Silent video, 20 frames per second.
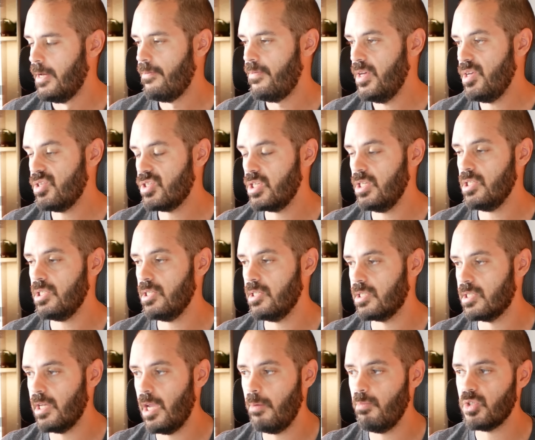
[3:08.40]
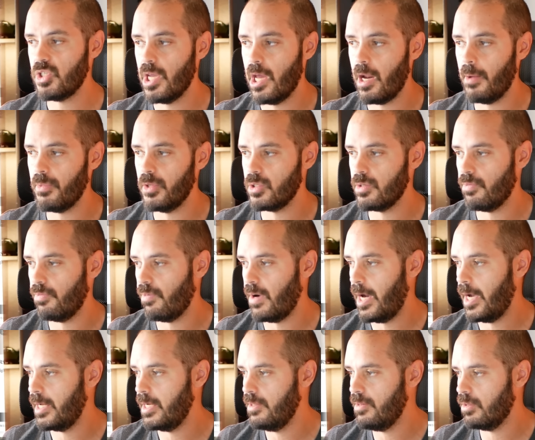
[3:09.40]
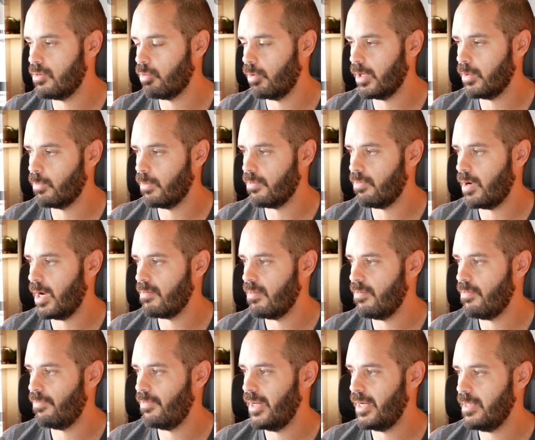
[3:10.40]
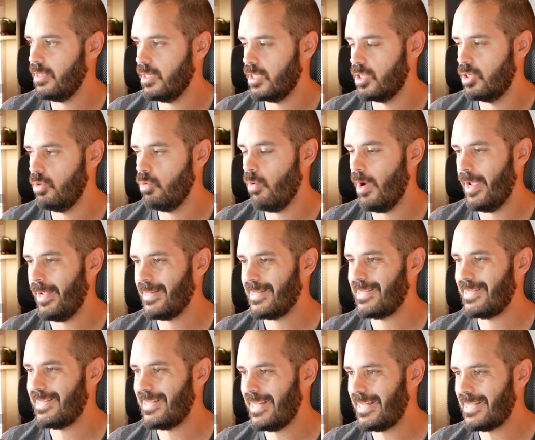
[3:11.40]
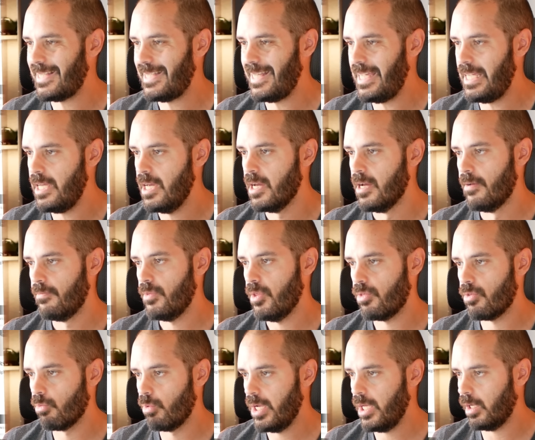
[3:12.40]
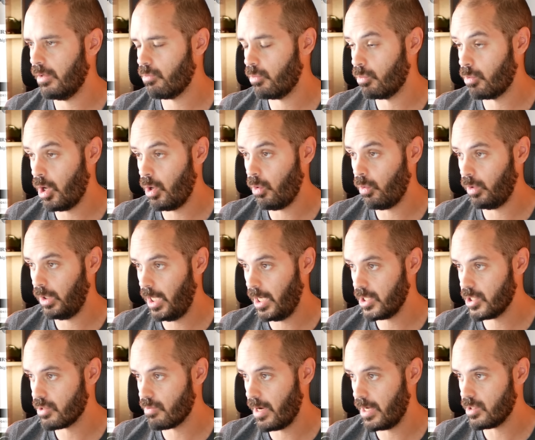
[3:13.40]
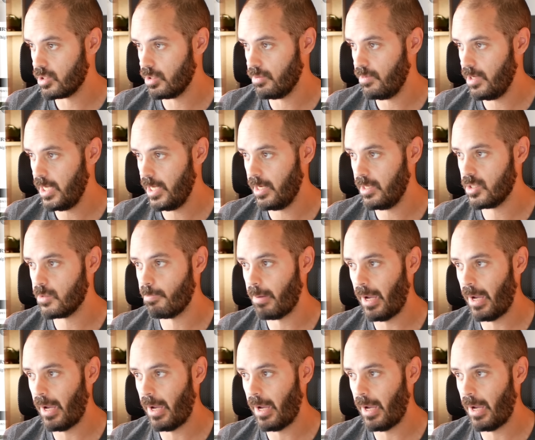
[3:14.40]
This is the same setup that you find in the 2025 Infiniti QX60, the 3-row luxury SUV, and it's